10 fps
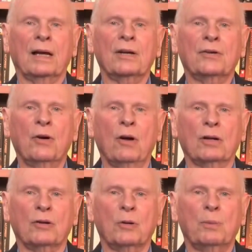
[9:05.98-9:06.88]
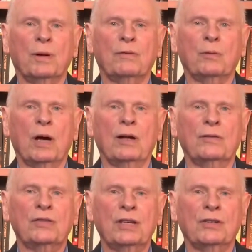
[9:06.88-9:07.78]
A control group of
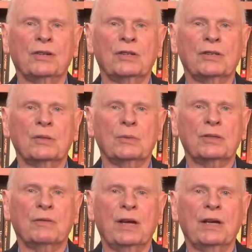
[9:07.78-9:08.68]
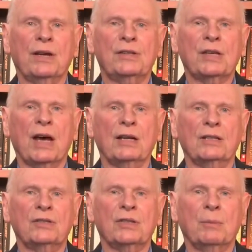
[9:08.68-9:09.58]
12 senior civilian
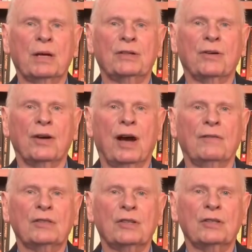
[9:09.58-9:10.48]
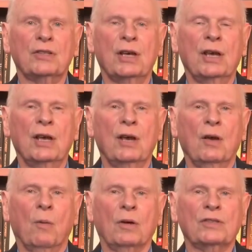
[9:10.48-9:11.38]
scientists and military officers
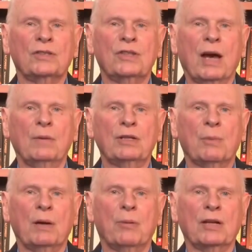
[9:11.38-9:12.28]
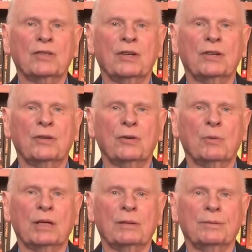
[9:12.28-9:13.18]
was established by President
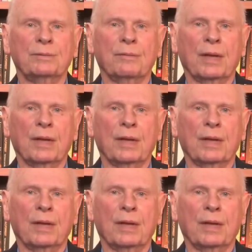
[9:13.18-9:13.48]
Truman.